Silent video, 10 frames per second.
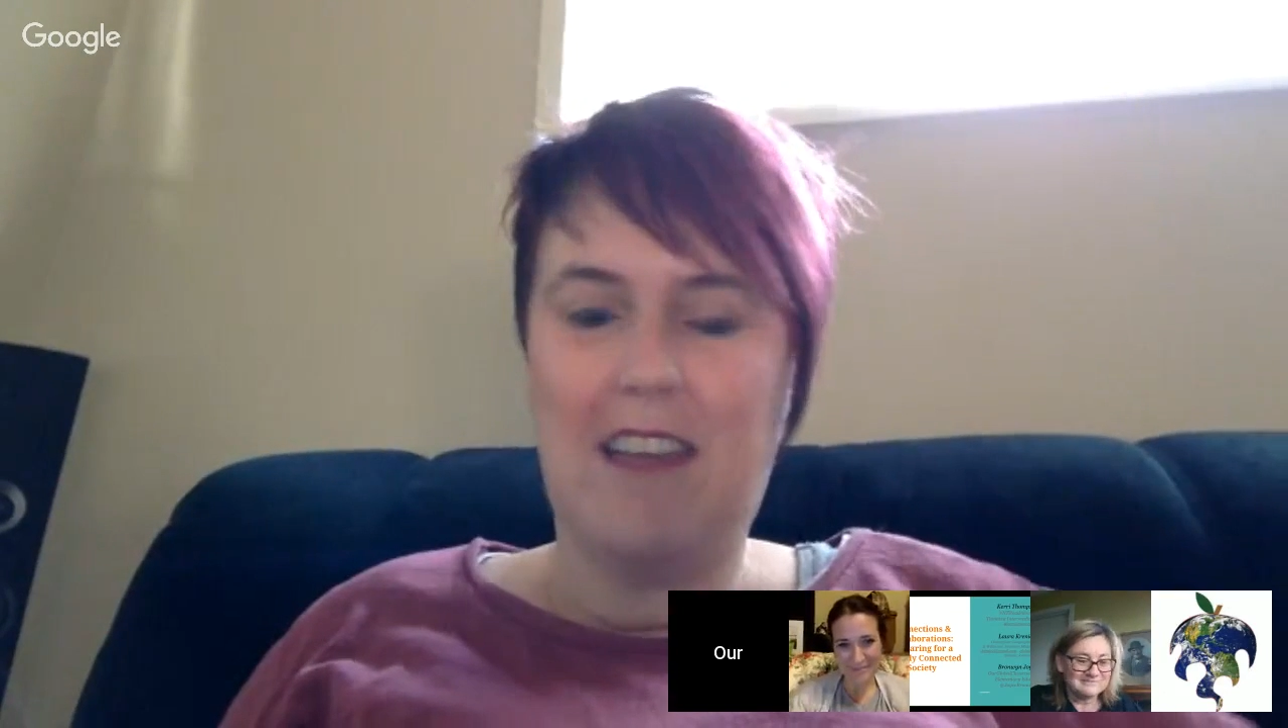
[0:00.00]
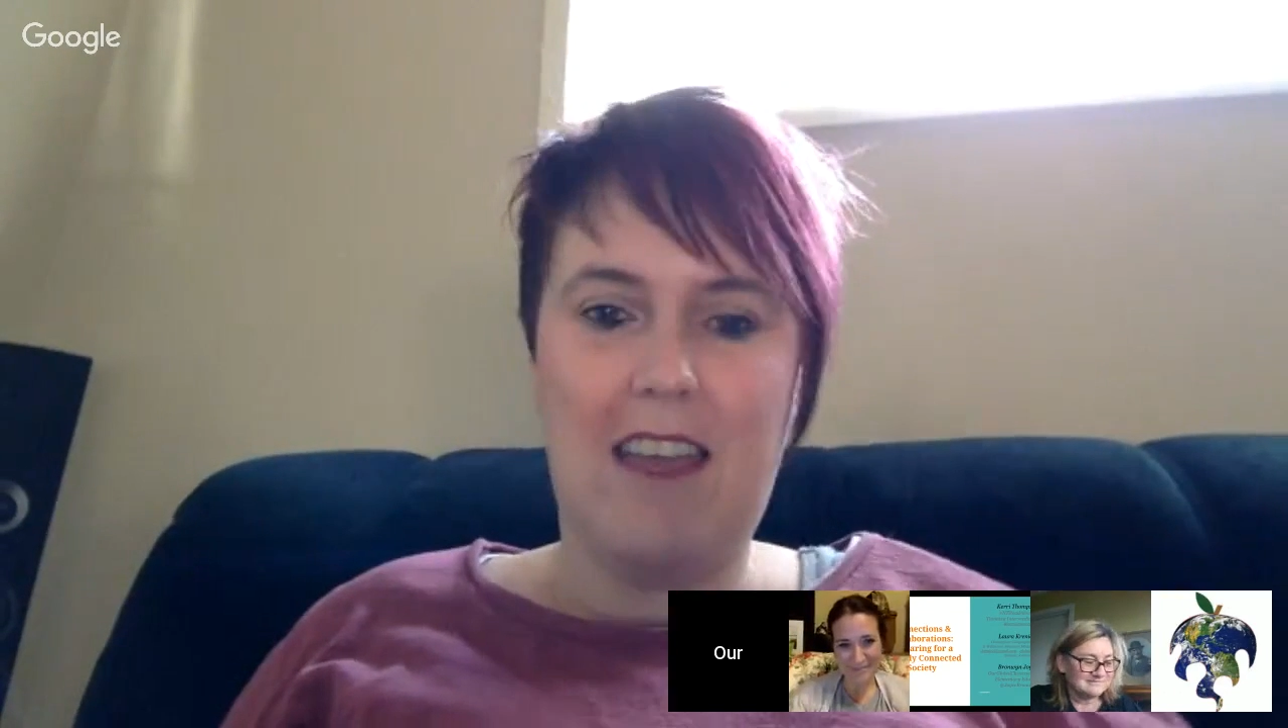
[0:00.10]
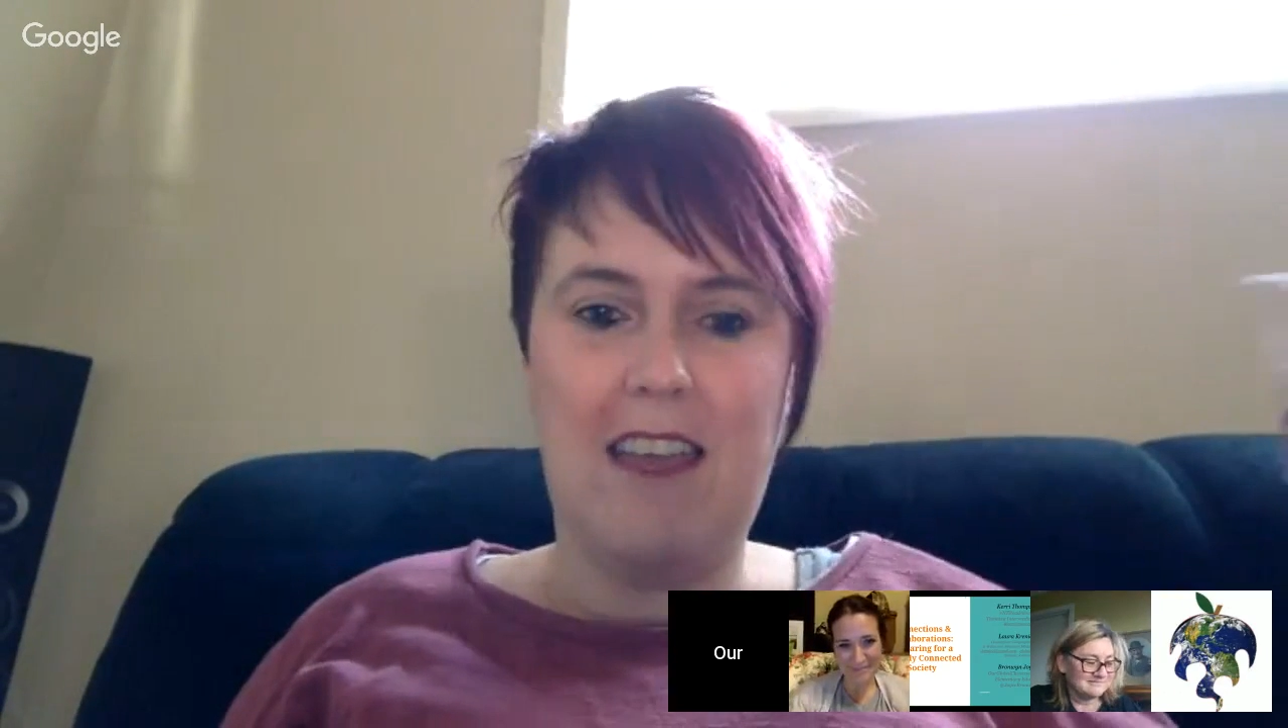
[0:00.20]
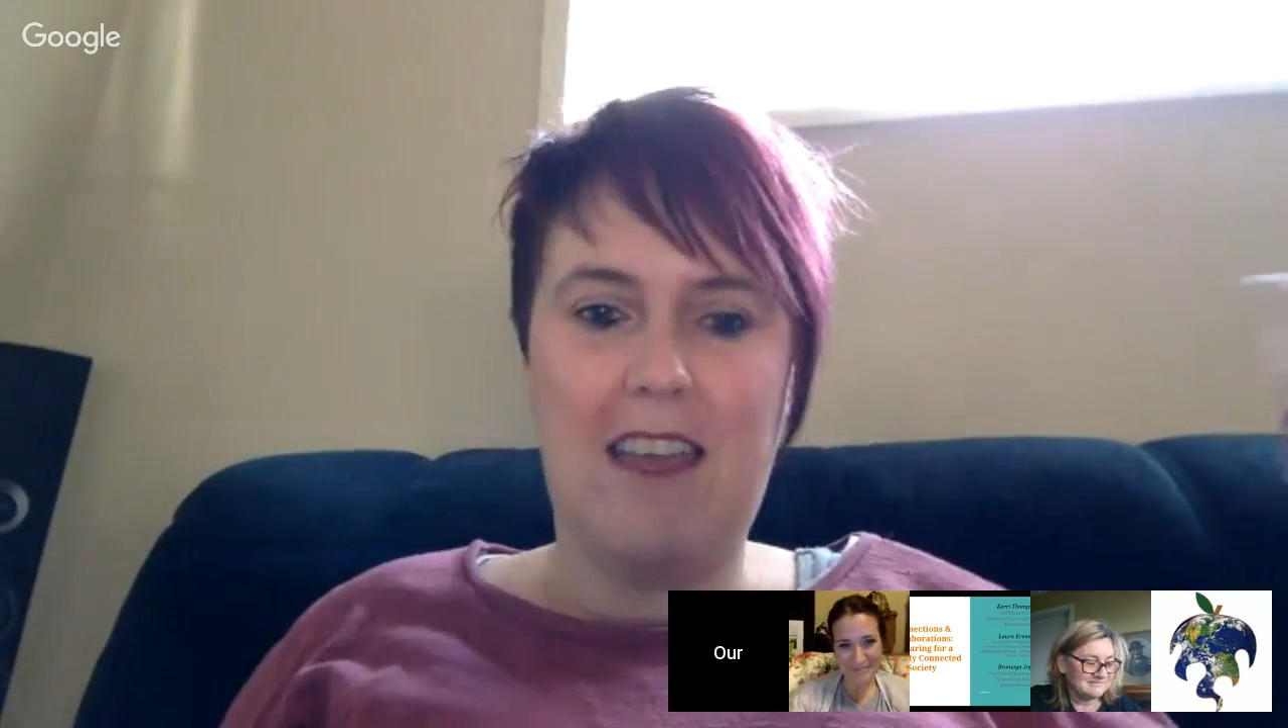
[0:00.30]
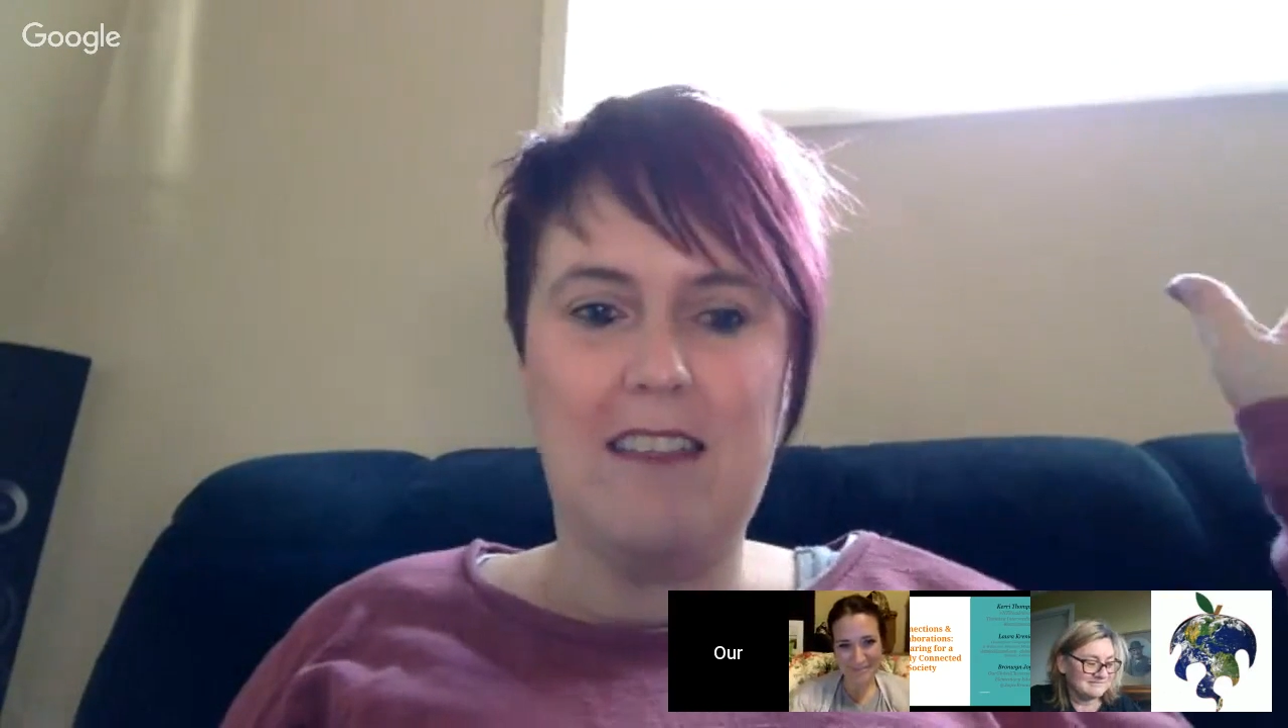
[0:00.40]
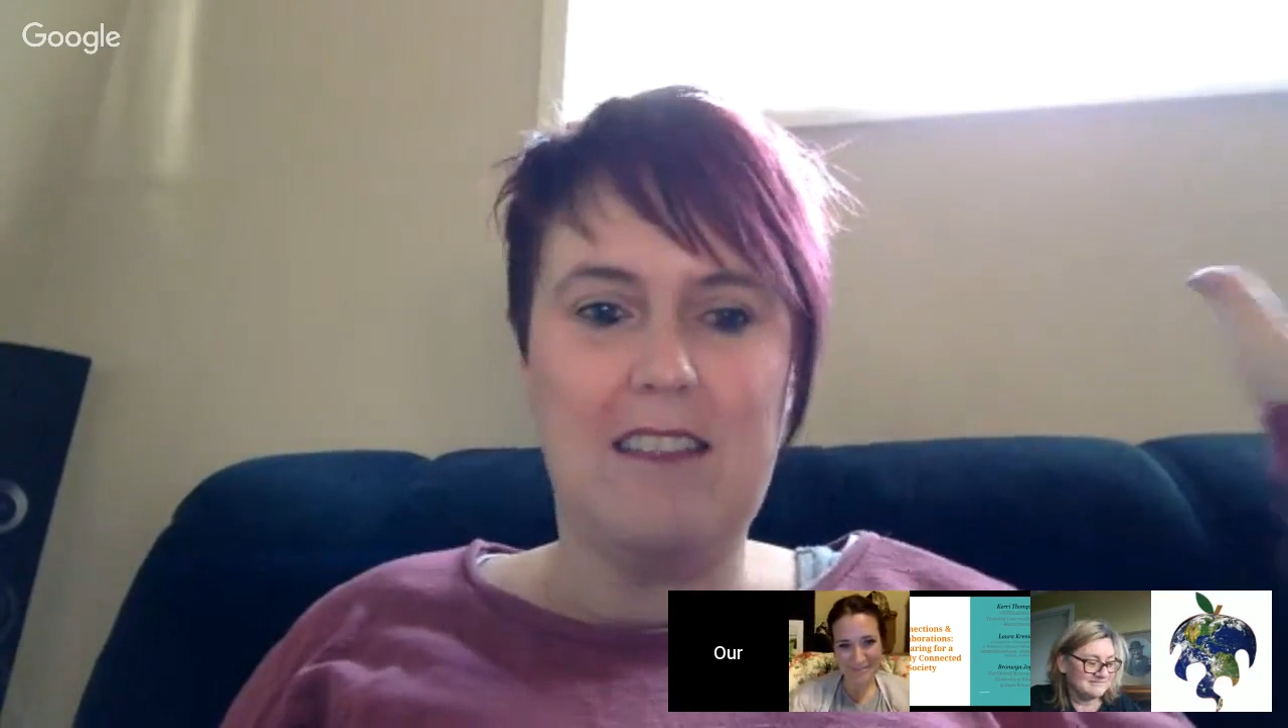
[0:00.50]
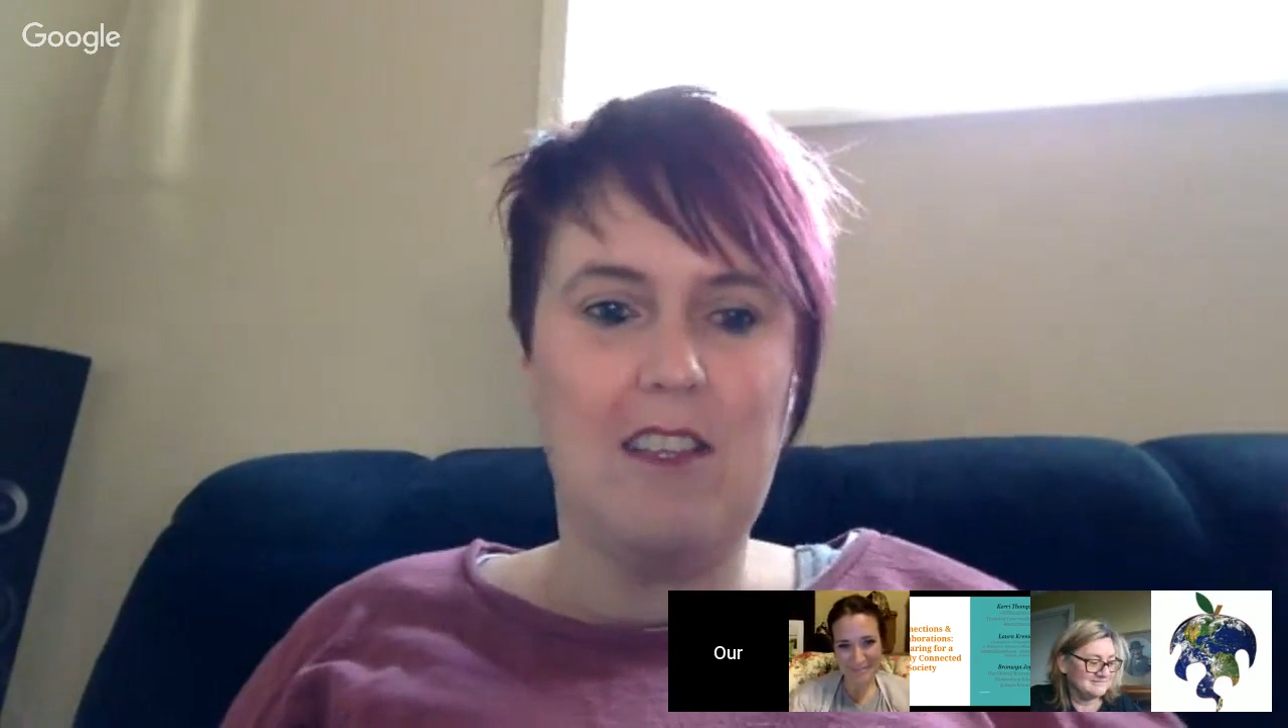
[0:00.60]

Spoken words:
And